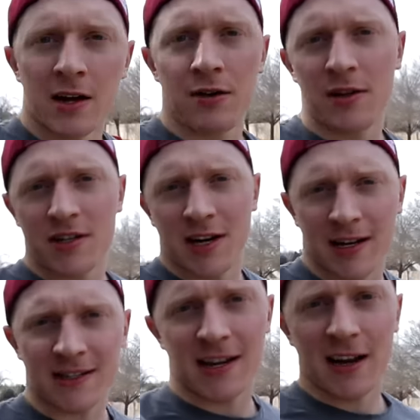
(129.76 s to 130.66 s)
Do these
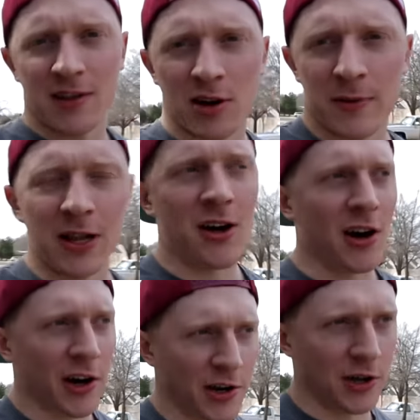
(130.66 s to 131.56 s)
shots take a little bit
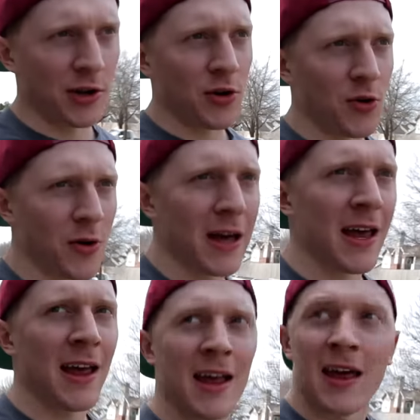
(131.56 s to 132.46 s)
longer to do?
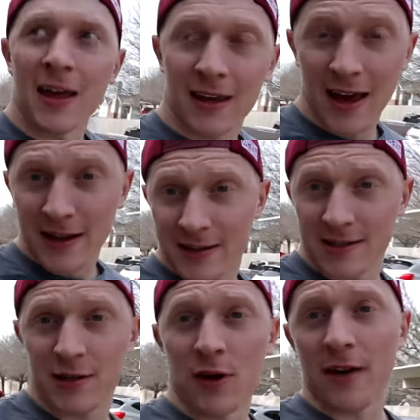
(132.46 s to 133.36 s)

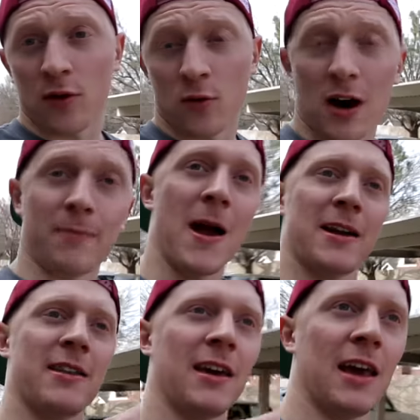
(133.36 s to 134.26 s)
Yes. Do I have to walk back
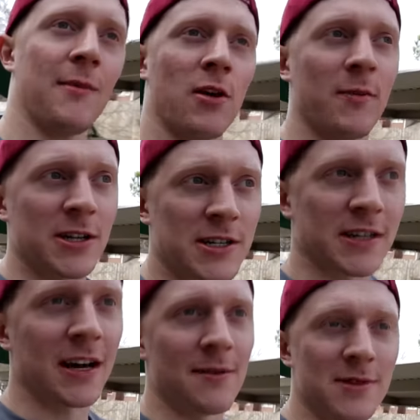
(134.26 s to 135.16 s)
to the camera a bunch of
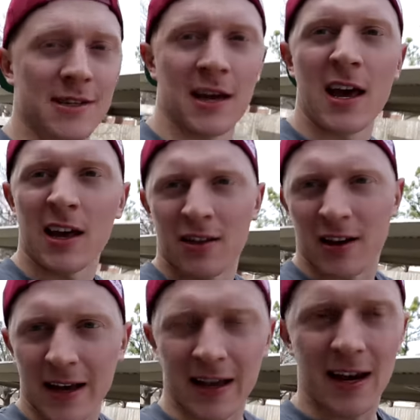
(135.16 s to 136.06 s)
times?
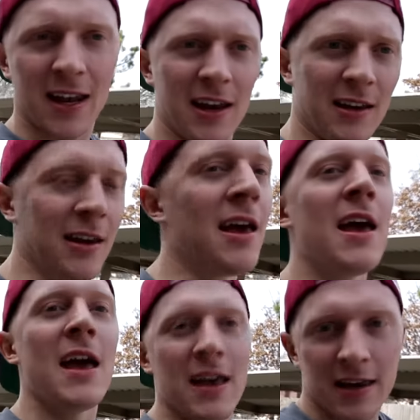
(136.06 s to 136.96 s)
Look like an idiot?
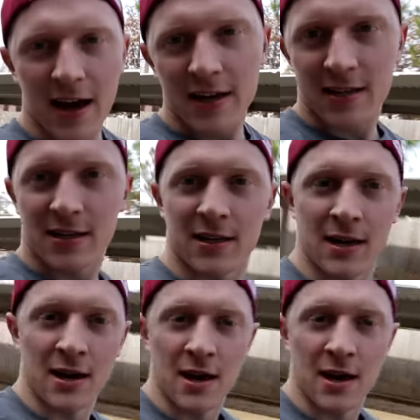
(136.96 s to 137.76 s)
Yes.